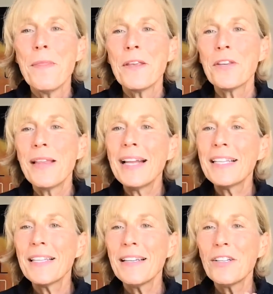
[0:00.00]
So
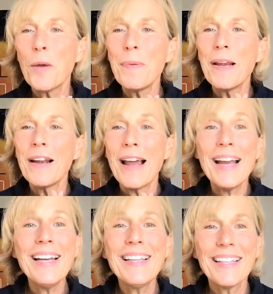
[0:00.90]
that's topic
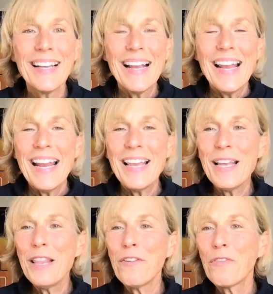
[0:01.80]
light. And
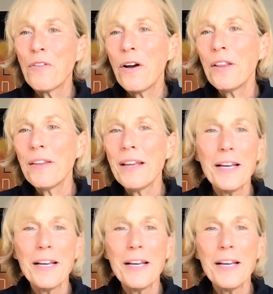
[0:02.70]
then the fourth